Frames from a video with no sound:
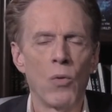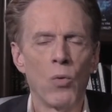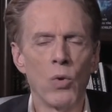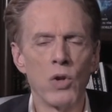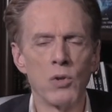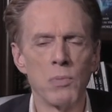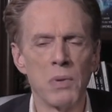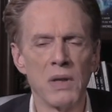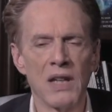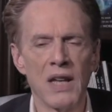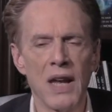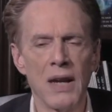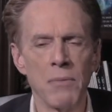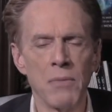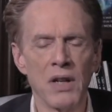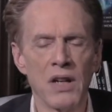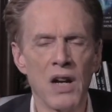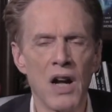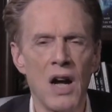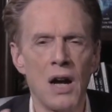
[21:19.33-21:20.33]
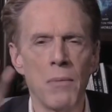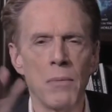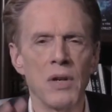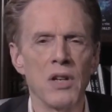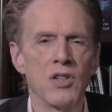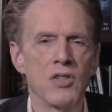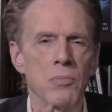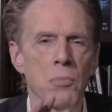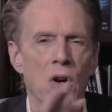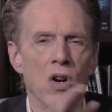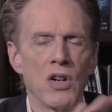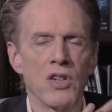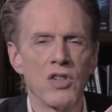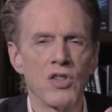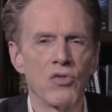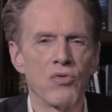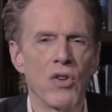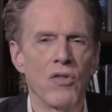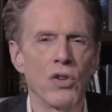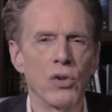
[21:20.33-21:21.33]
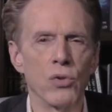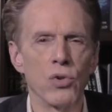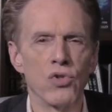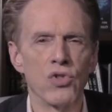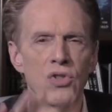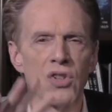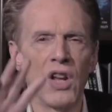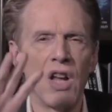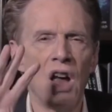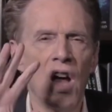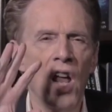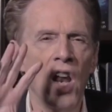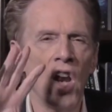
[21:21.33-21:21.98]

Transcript: which became the communist Marxist Revolution,